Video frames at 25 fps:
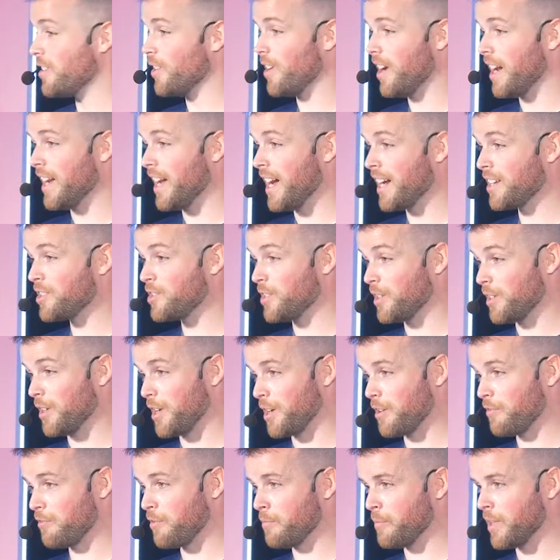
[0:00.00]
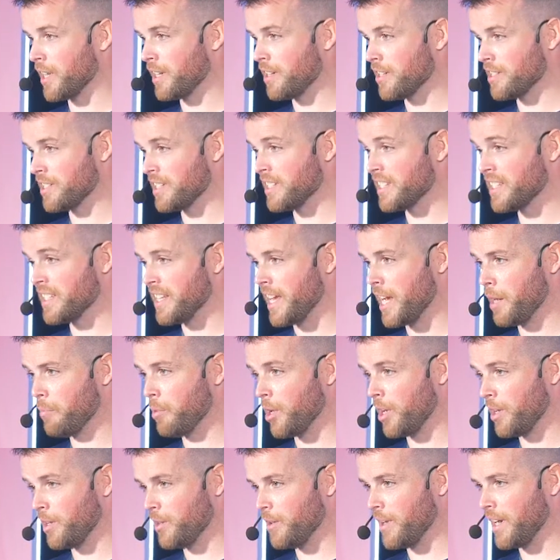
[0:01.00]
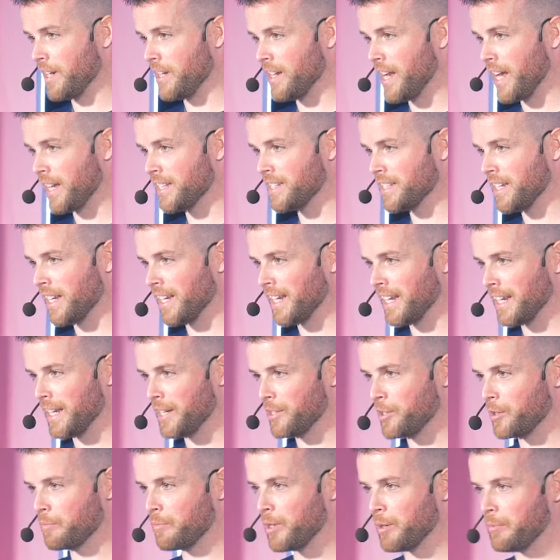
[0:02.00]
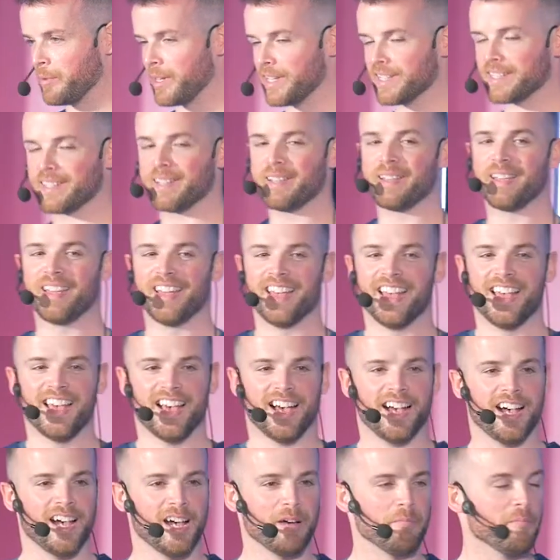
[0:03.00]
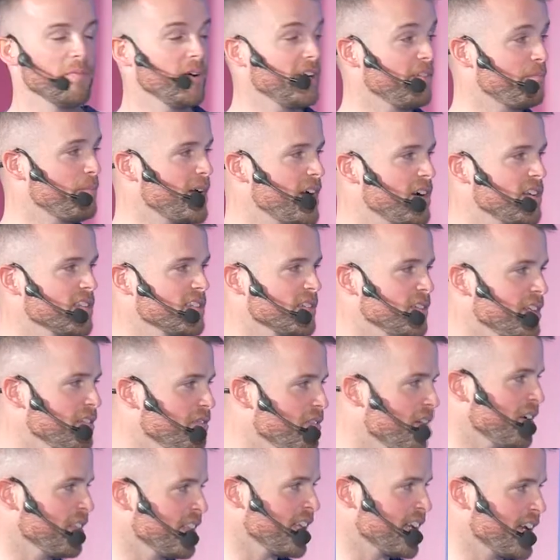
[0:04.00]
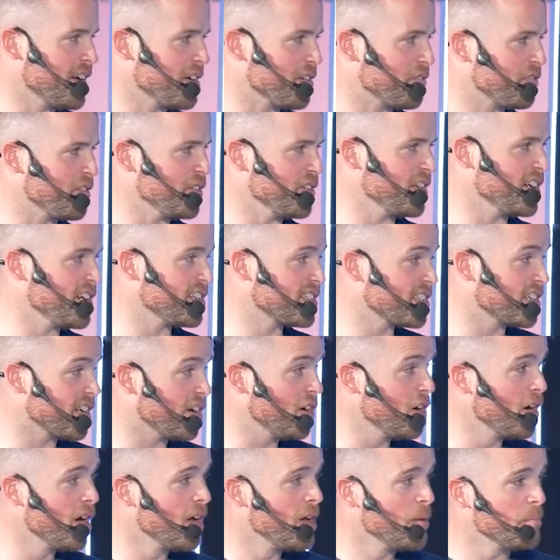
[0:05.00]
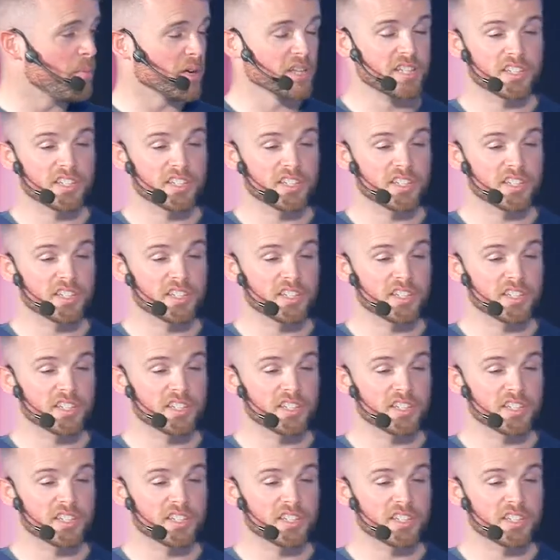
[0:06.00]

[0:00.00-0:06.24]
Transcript: you, I actually got her from my cousin's neighbor who had an accidental litter of puppies. My parents only found that out a few years ago. But